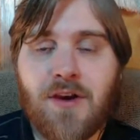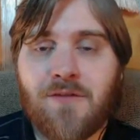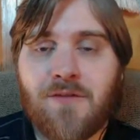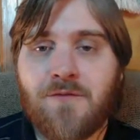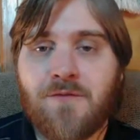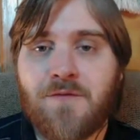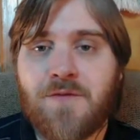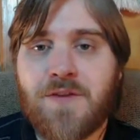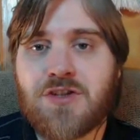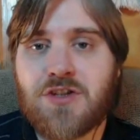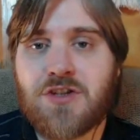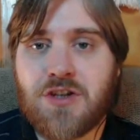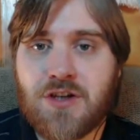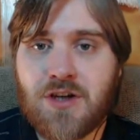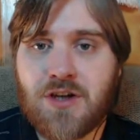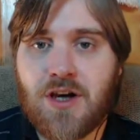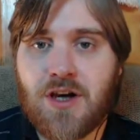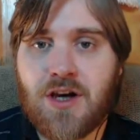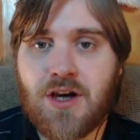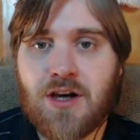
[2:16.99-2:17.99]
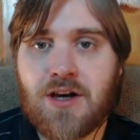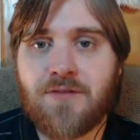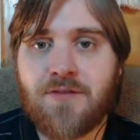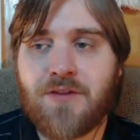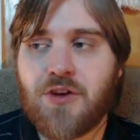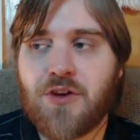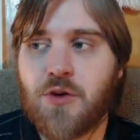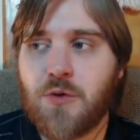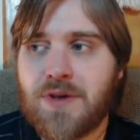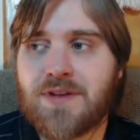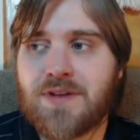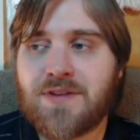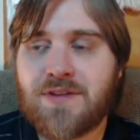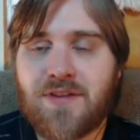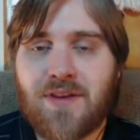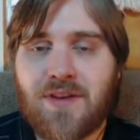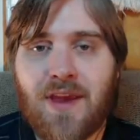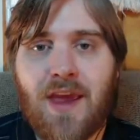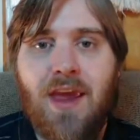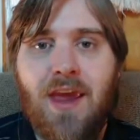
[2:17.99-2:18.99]
vision of humans
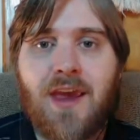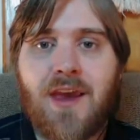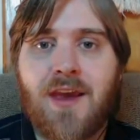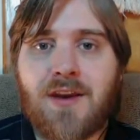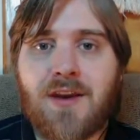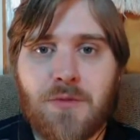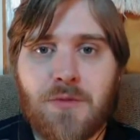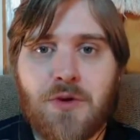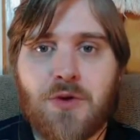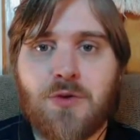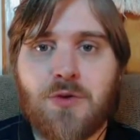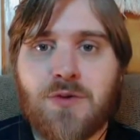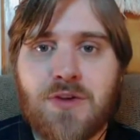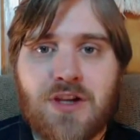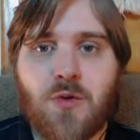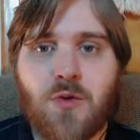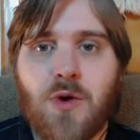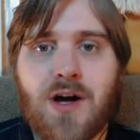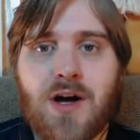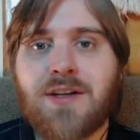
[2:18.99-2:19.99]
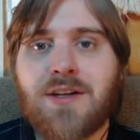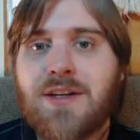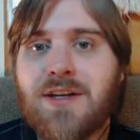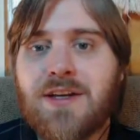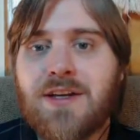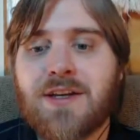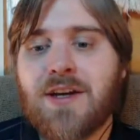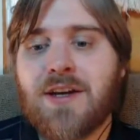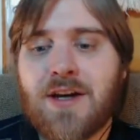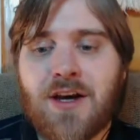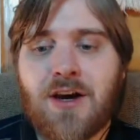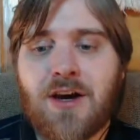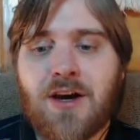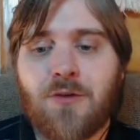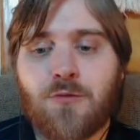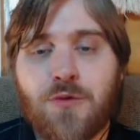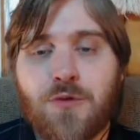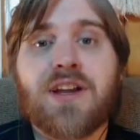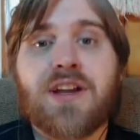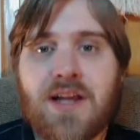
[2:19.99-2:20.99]
and mutant equality
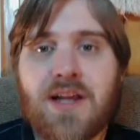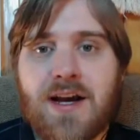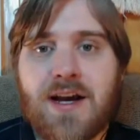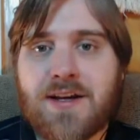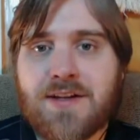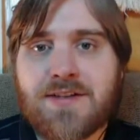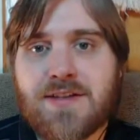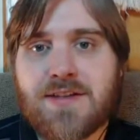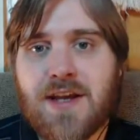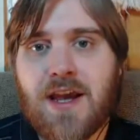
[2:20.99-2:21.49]
realized.